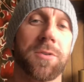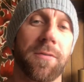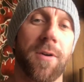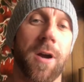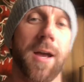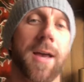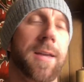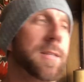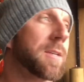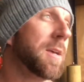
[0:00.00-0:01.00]
so far,
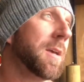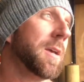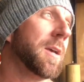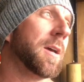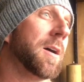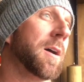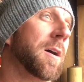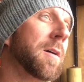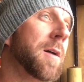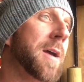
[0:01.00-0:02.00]
guys.
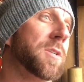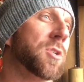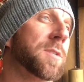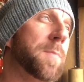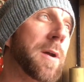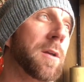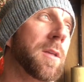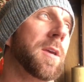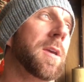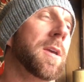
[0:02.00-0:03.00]
I just
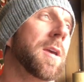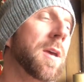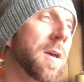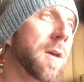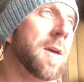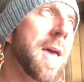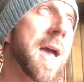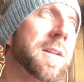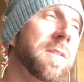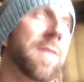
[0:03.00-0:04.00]
barely
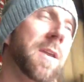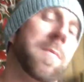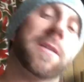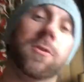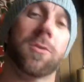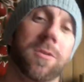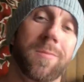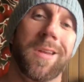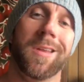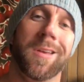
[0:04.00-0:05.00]
activated my social
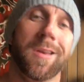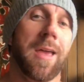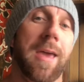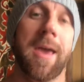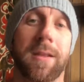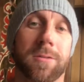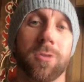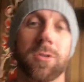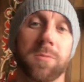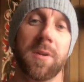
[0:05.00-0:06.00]
media. I hate
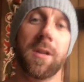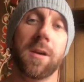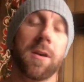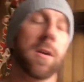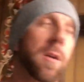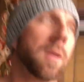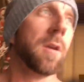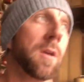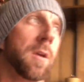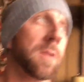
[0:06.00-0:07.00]
social media.
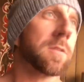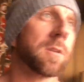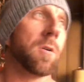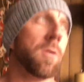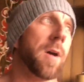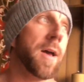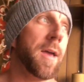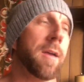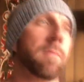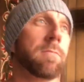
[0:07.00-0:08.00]
So
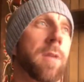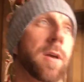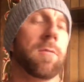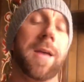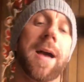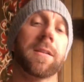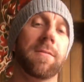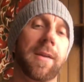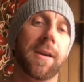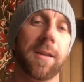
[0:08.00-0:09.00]
I
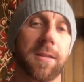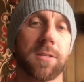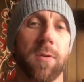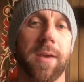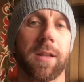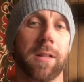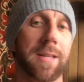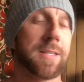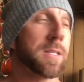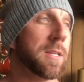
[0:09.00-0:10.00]
reactivated it so I could
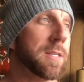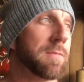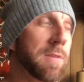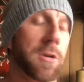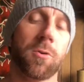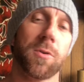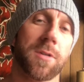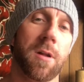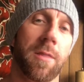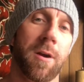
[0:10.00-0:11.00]
list these vehicles
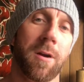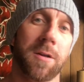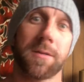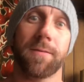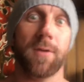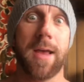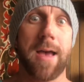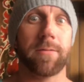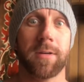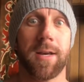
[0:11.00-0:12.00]
on there. It's free
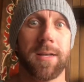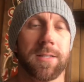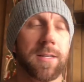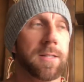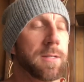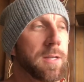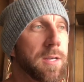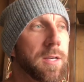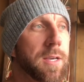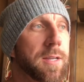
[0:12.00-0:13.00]
advertising.
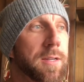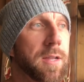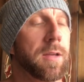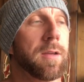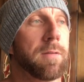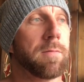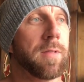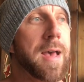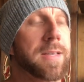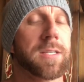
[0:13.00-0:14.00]
And
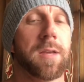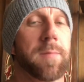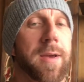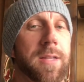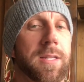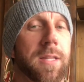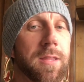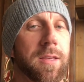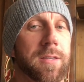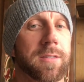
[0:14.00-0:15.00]
last time I did
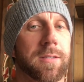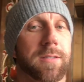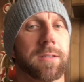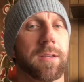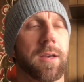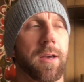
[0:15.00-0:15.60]
this,